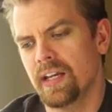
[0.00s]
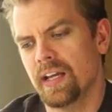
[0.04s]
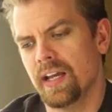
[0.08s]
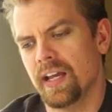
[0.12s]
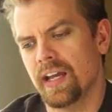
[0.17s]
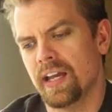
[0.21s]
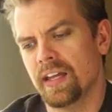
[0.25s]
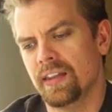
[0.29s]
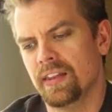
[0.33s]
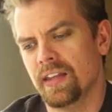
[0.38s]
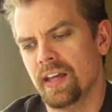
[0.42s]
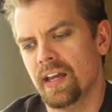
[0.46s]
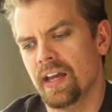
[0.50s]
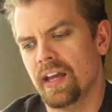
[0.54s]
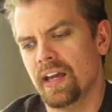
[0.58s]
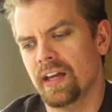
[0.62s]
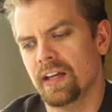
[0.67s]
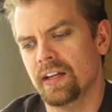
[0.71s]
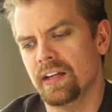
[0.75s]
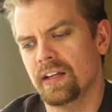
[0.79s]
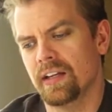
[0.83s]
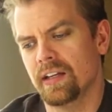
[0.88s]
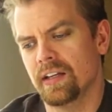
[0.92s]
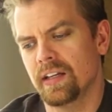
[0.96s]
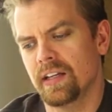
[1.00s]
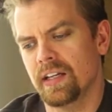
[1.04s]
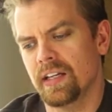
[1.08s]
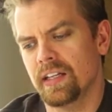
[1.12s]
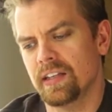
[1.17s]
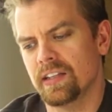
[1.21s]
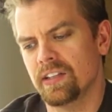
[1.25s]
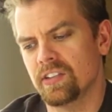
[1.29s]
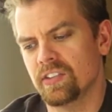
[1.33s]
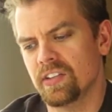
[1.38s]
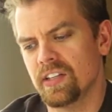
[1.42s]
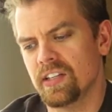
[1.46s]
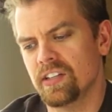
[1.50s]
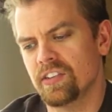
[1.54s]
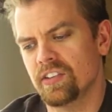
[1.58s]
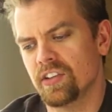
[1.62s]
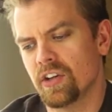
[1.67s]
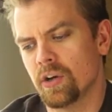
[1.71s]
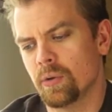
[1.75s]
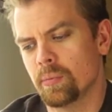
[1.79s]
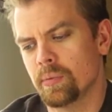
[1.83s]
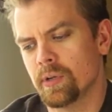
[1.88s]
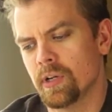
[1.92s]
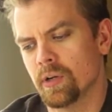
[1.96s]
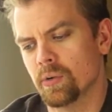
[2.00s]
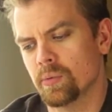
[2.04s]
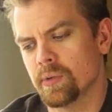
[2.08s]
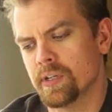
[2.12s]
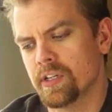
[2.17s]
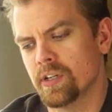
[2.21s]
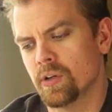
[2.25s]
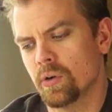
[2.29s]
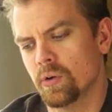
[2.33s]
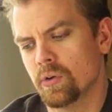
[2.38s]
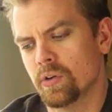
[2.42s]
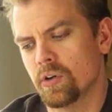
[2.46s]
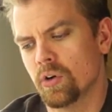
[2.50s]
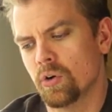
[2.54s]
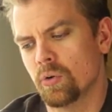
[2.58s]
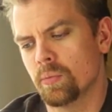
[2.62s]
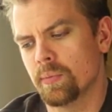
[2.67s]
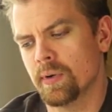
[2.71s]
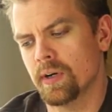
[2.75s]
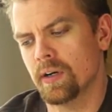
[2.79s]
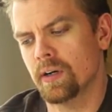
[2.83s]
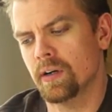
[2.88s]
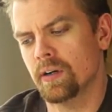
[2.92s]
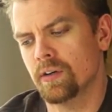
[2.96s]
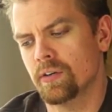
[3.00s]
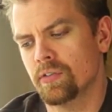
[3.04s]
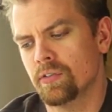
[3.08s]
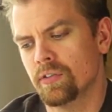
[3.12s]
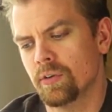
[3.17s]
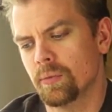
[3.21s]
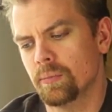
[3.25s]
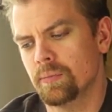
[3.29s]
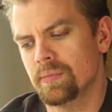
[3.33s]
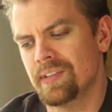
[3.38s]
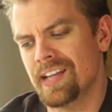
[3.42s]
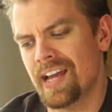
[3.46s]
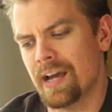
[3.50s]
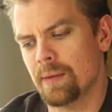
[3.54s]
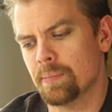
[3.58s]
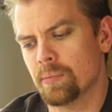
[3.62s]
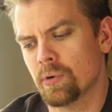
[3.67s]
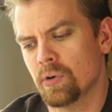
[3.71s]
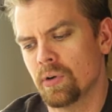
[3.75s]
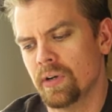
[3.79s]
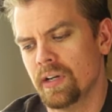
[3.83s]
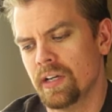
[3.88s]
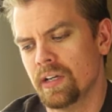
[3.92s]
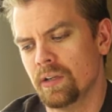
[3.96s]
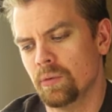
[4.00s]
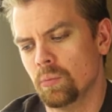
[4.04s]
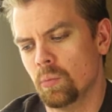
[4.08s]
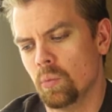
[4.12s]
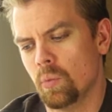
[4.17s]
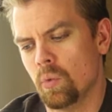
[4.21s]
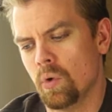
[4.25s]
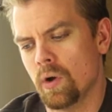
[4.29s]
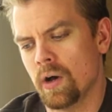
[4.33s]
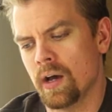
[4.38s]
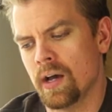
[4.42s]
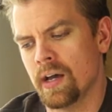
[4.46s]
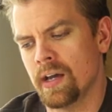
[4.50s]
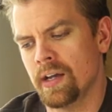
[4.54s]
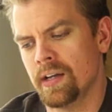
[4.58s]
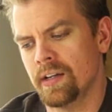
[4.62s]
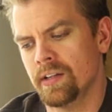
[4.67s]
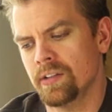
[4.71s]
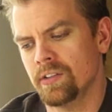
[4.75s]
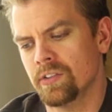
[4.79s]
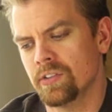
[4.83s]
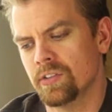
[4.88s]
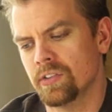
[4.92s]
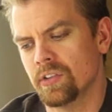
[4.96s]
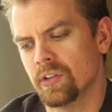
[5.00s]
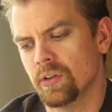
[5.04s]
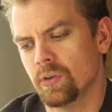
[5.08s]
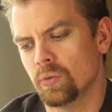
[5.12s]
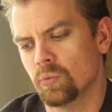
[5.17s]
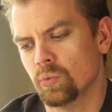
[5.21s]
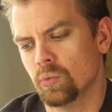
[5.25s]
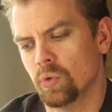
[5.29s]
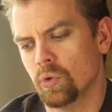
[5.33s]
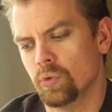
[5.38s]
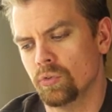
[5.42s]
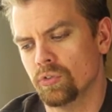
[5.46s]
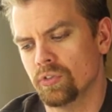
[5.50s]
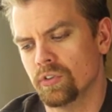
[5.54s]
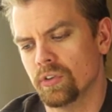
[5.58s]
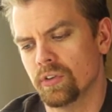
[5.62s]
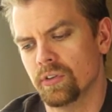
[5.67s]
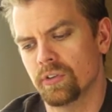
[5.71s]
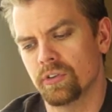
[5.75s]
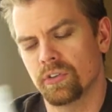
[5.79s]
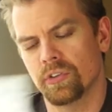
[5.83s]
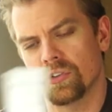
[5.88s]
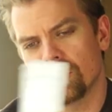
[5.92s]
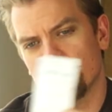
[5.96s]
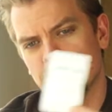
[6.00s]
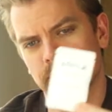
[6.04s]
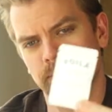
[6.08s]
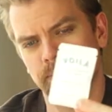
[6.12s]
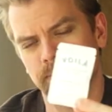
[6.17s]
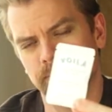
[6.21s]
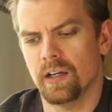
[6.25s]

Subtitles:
And then this Ethiopia Rico Koba from Dapper and Wise Roasters.